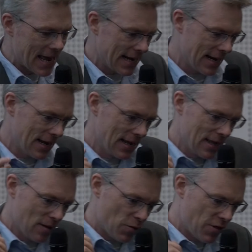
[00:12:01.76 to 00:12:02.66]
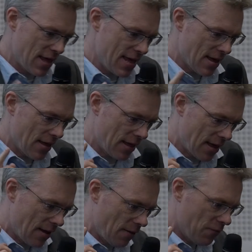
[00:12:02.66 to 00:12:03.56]
then the
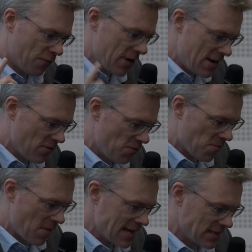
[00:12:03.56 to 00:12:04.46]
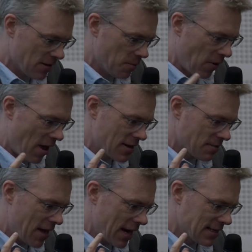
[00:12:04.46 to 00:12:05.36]
Freedom of Information
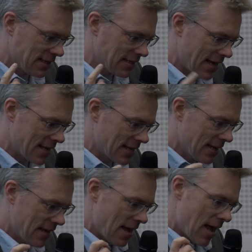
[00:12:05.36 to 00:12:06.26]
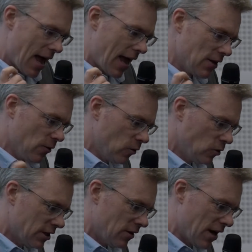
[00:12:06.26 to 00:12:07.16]
Compliance Manager said, and you
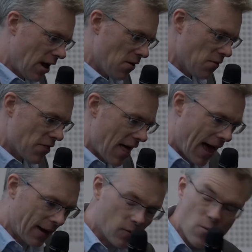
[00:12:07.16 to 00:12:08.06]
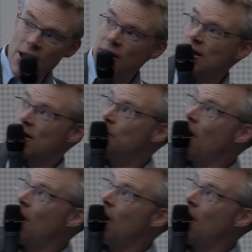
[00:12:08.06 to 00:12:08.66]
also know that whereas at the